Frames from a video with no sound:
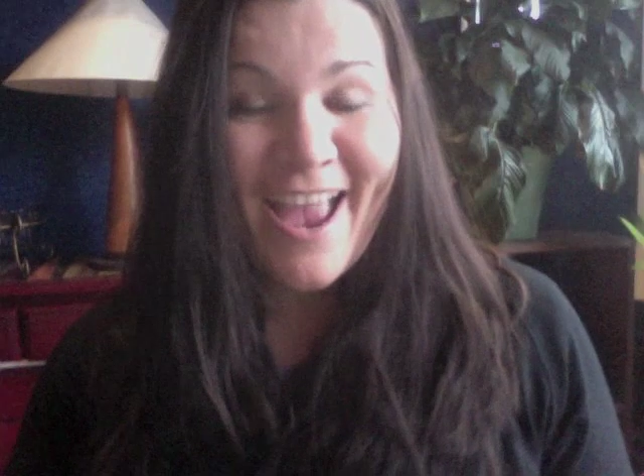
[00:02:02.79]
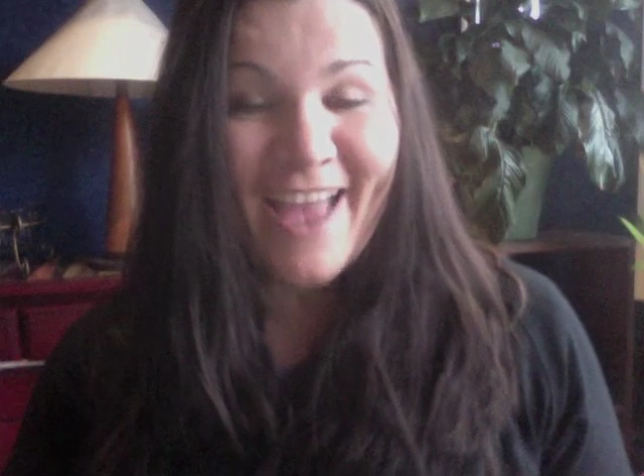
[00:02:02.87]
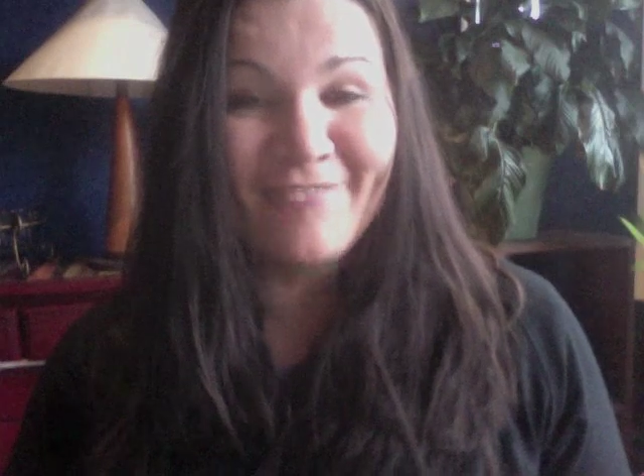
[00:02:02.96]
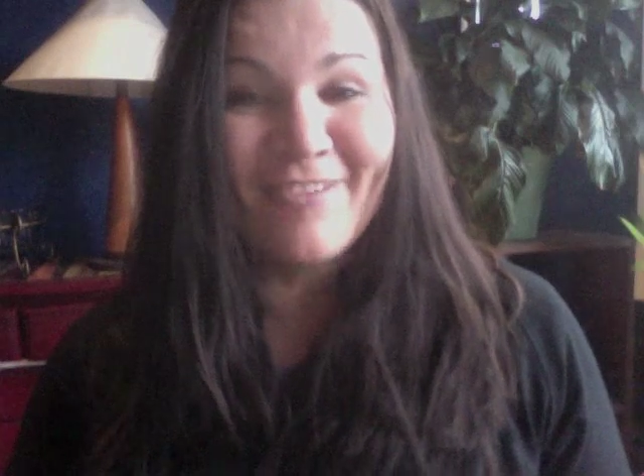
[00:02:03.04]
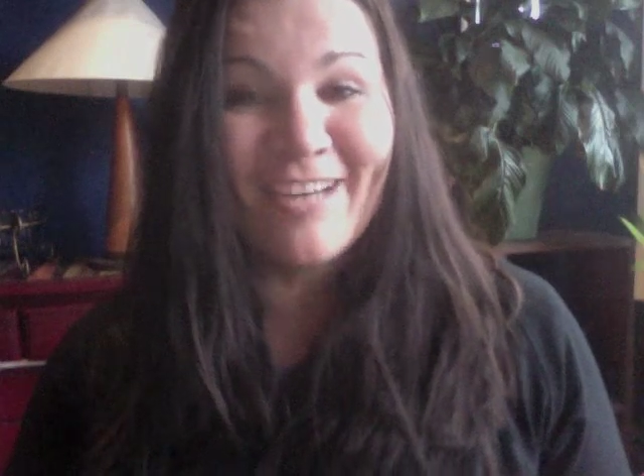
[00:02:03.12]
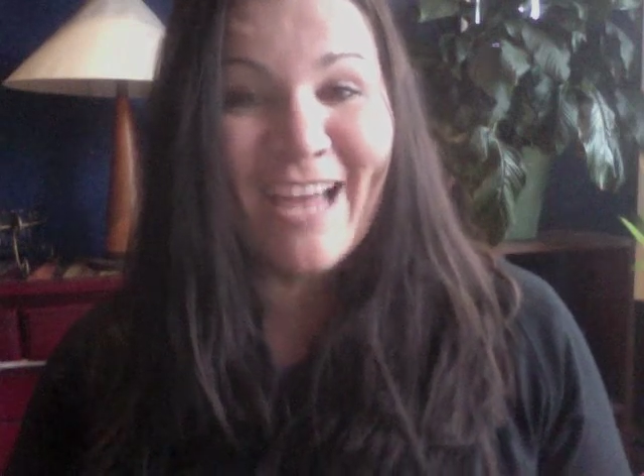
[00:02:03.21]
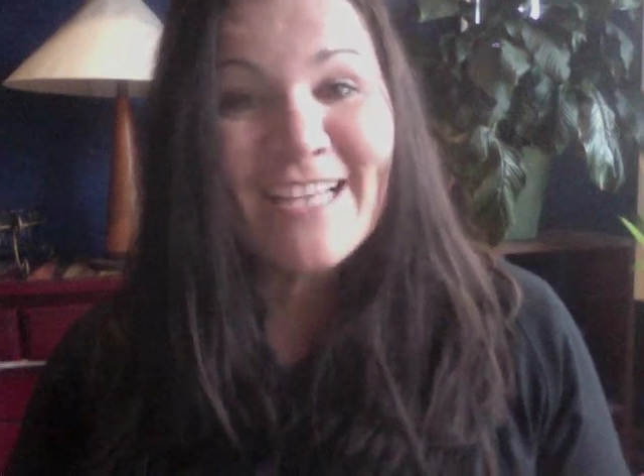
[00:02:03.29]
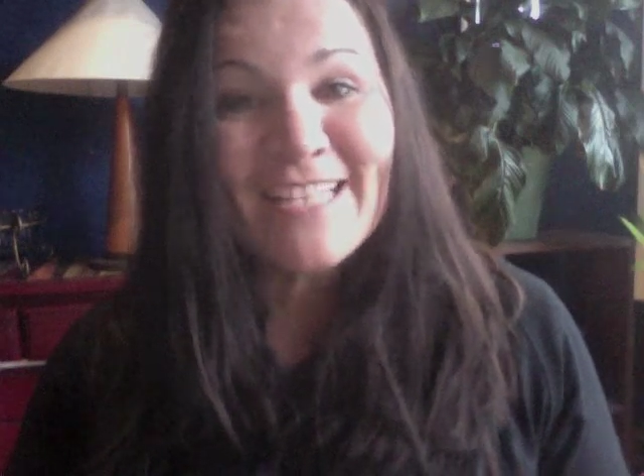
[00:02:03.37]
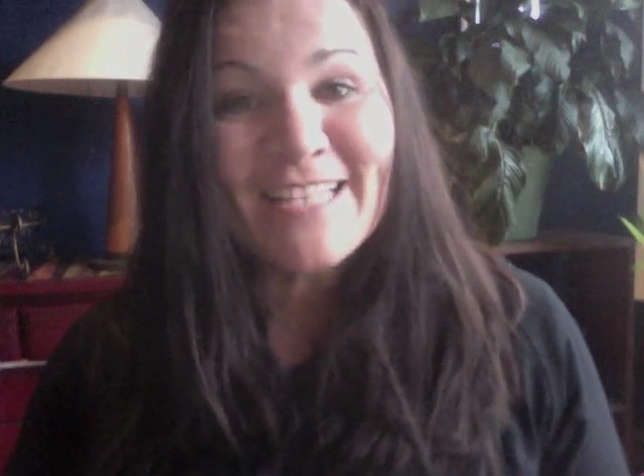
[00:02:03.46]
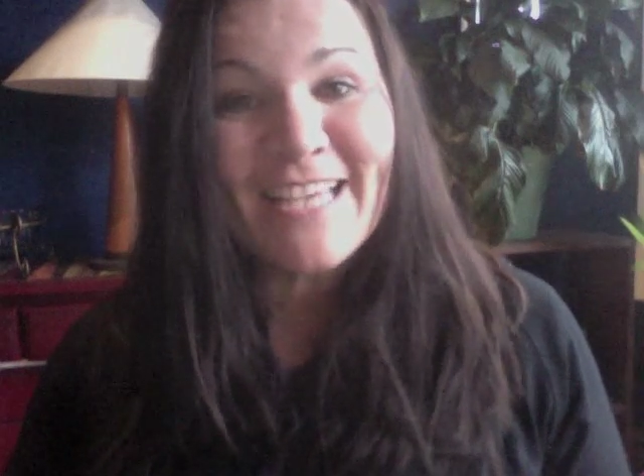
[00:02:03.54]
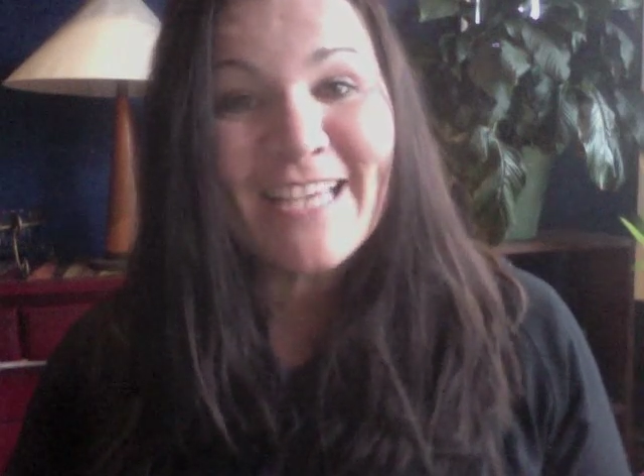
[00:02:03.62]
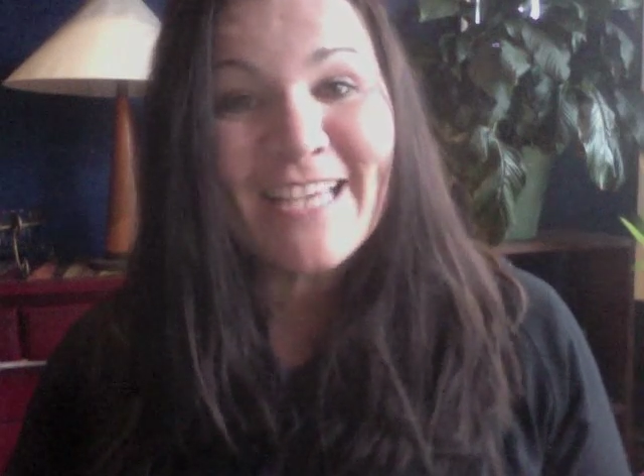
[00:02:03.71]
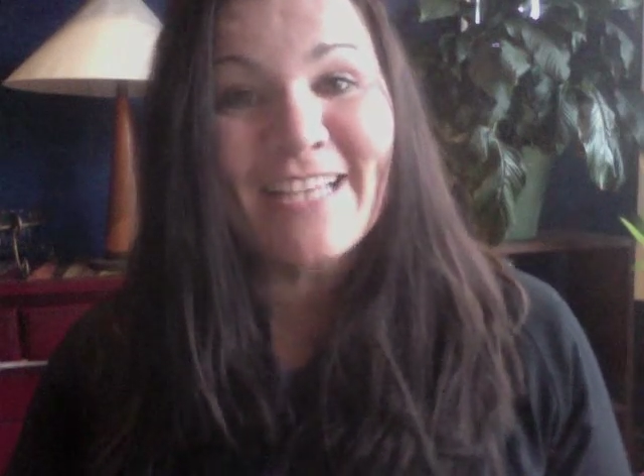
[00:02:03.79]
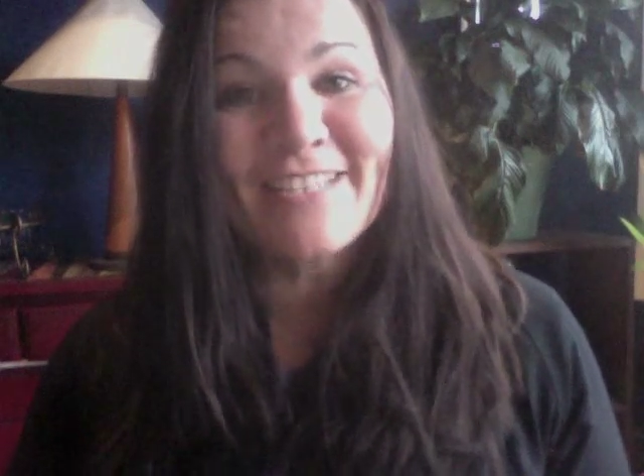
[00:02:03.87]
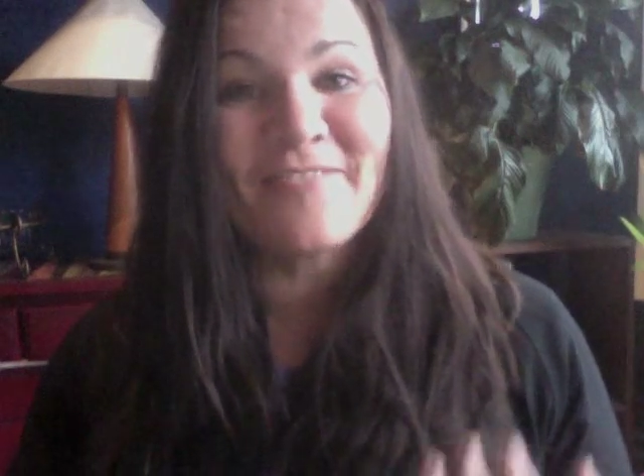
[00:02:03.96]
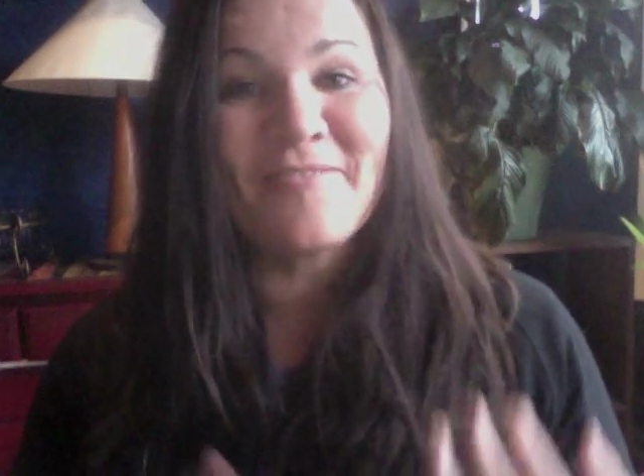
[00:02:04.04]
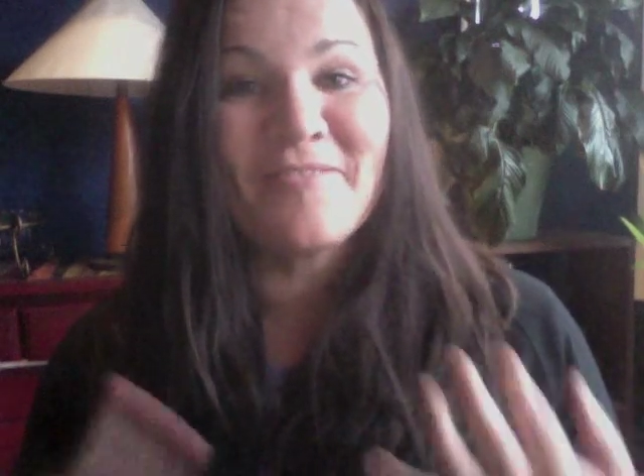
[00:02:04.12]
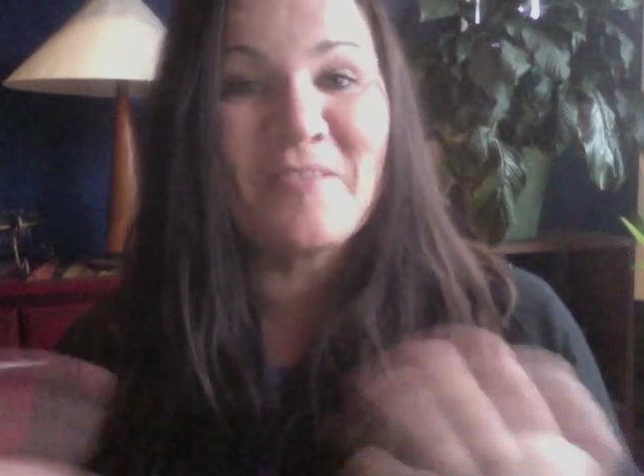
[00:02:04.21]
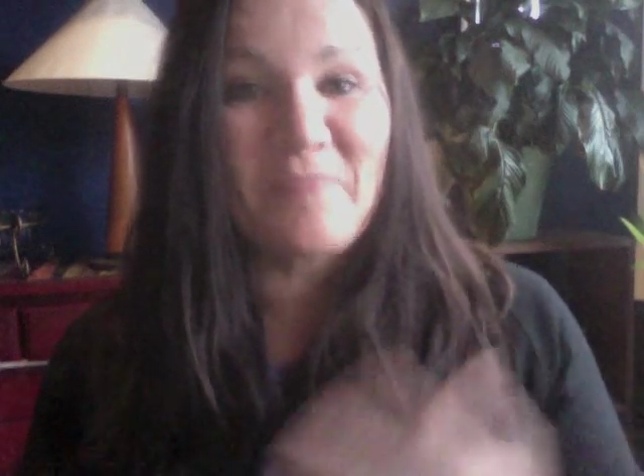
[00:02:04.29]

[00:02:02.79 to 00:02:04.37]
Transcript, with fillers: And what I say to the